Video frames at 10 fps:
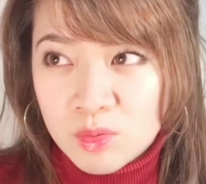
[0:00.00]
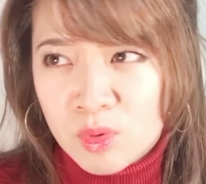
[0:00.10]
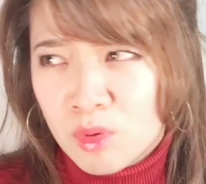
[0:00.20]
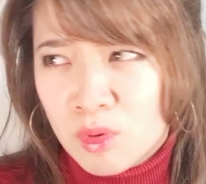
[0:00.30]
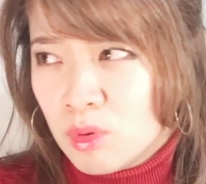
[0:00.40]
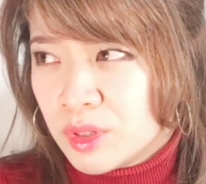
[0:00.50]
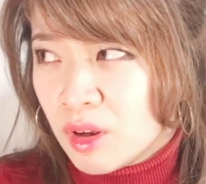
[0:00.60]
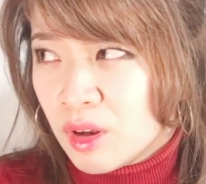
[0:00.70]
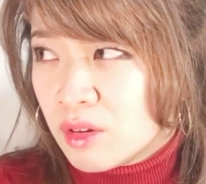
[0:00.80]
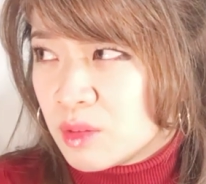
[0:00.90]
we're holding
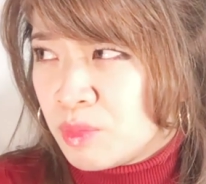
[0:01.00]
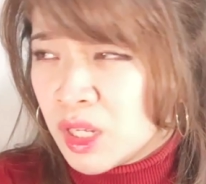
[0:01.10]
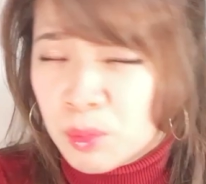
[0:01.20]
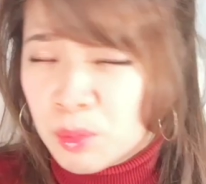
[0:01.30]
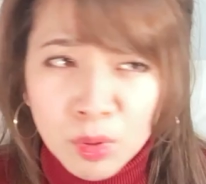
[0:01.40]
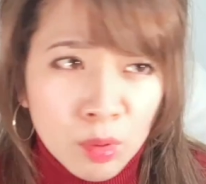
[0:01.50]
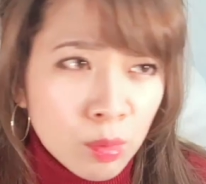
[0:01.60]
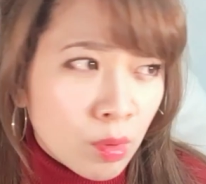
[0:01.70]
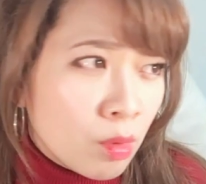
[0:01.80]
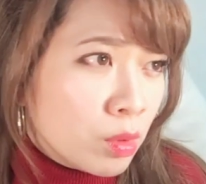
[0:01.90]
on to people, we're
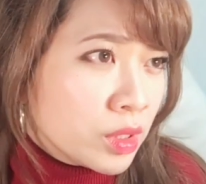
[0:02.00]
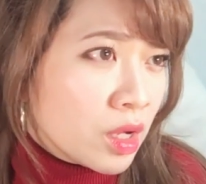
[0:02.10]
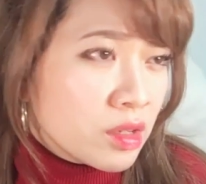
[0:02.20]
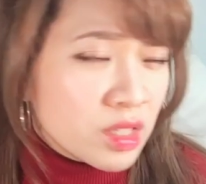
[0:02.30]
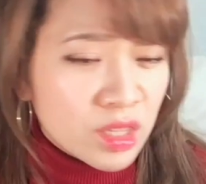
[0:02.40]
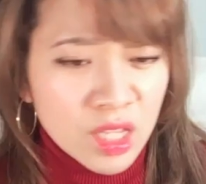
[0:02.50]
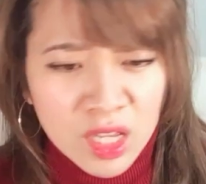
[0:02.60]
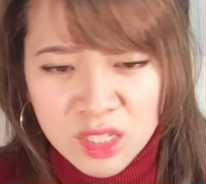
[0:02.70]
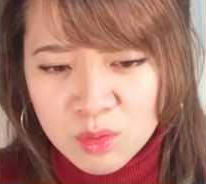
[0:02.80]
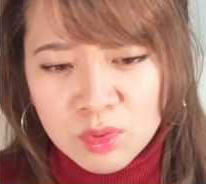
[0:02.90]
holding on to
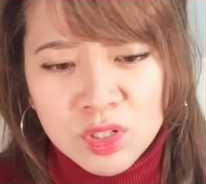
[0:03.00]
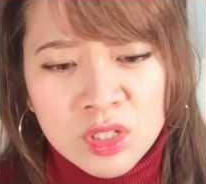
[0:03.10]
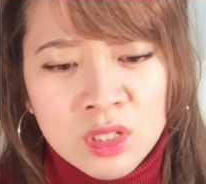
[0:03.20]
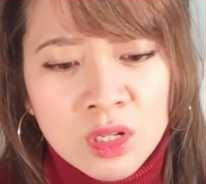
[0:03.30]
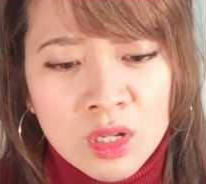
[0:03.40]
things, and we're just